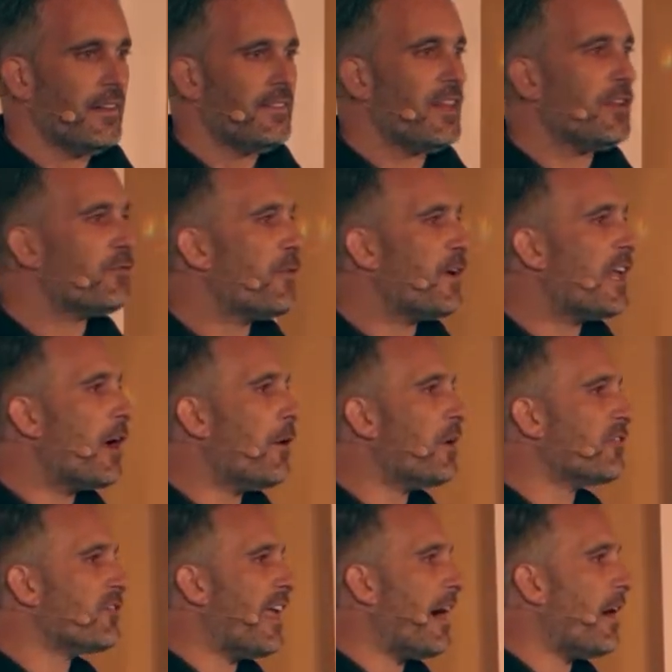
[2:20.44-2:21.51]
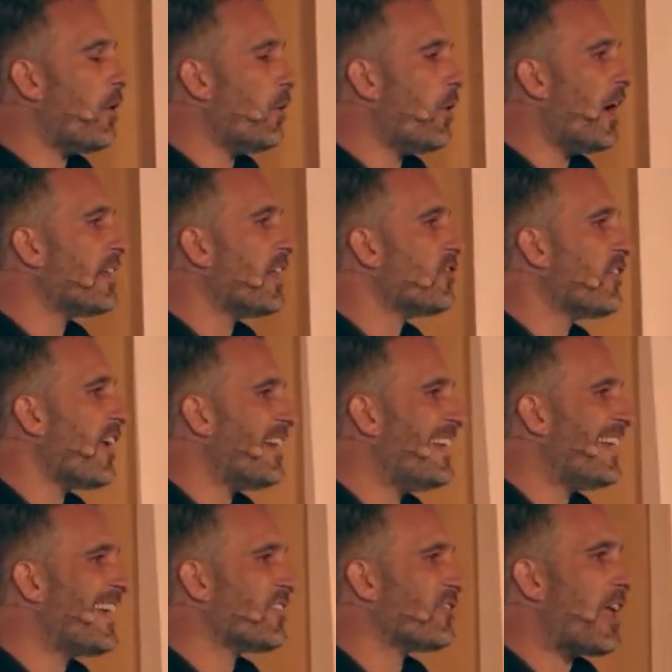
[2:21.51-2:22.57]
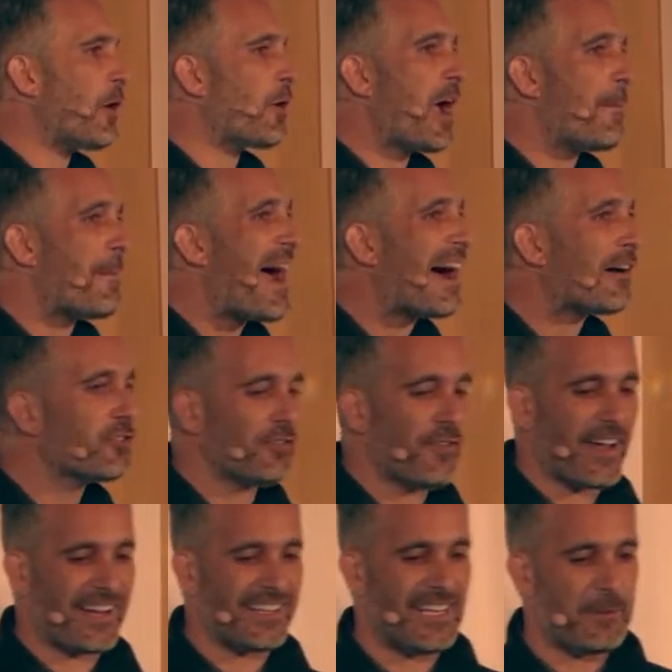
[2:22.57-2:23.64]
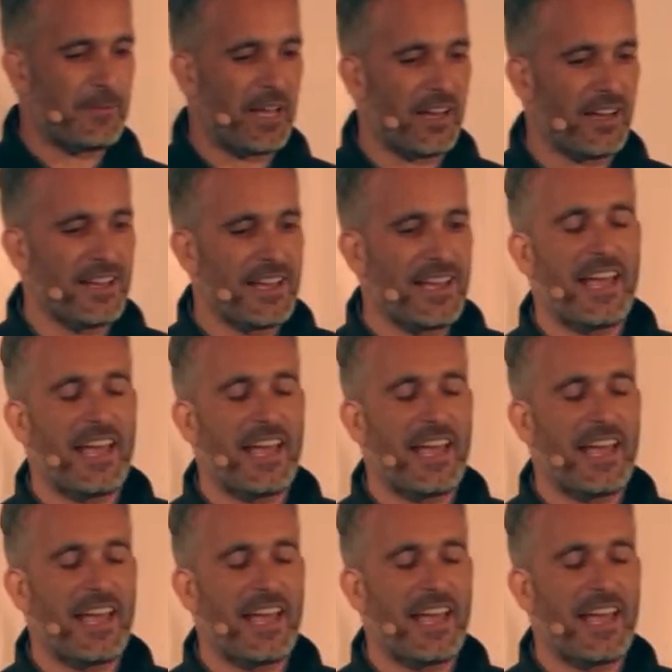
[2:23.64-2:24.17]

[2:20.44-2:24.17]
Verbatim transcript: This video has now, uh, this technique has now come out of academia